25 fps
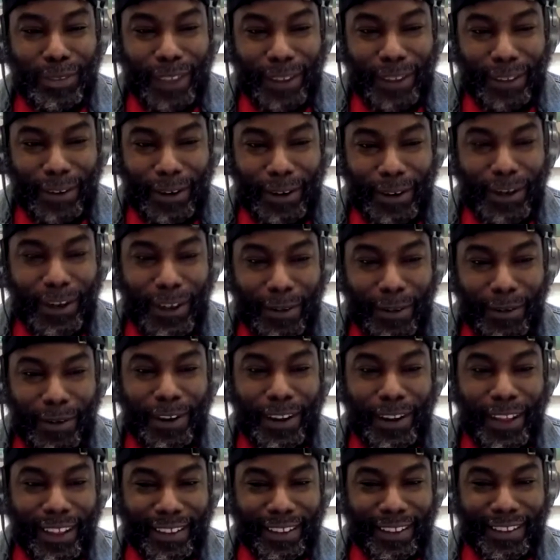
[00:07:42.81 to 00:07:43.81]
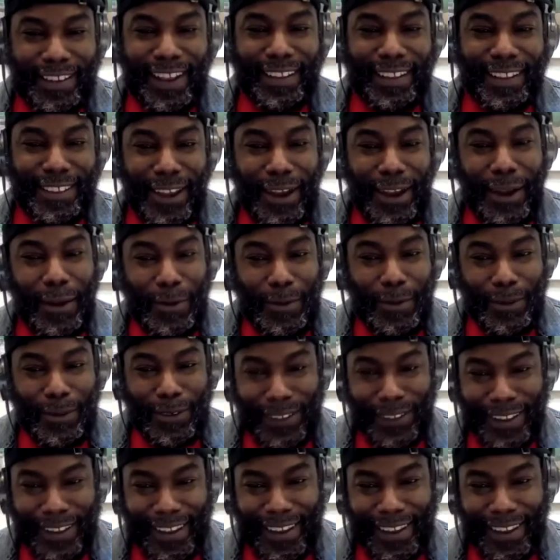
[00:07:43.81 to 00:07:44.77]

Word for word: You ever heard? You ever heard that? That terrible.